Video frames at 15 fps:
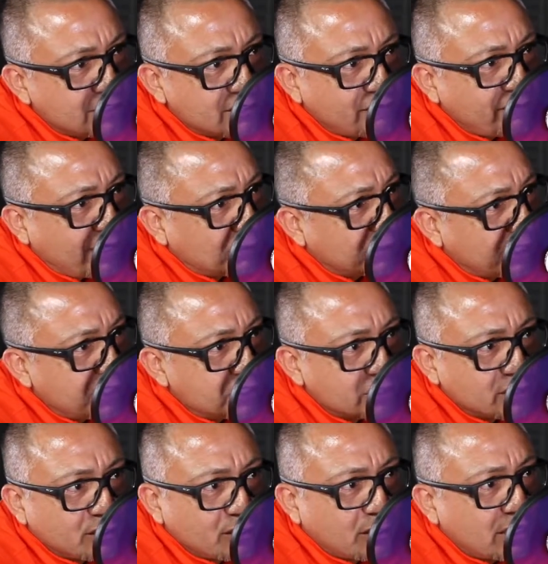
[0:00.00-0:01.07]
is the
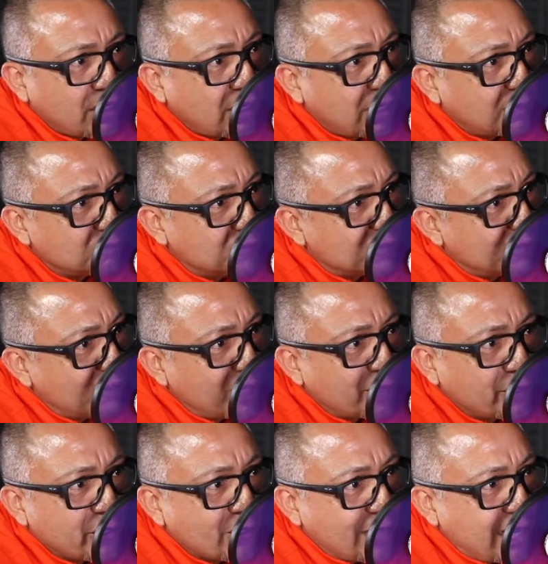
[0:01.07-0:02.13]
foundation to
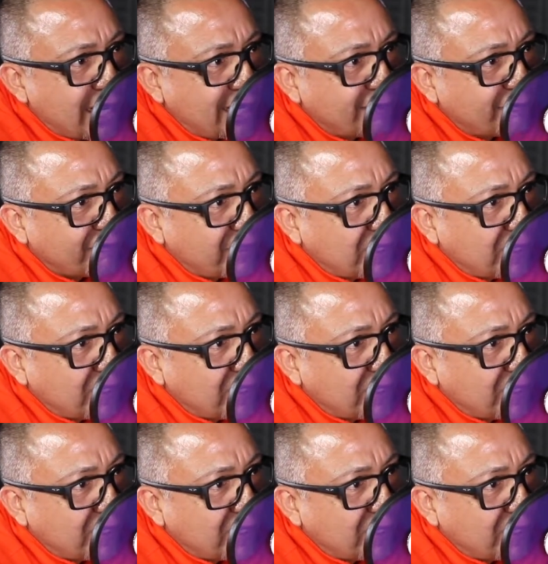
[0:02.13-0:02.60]
better your life.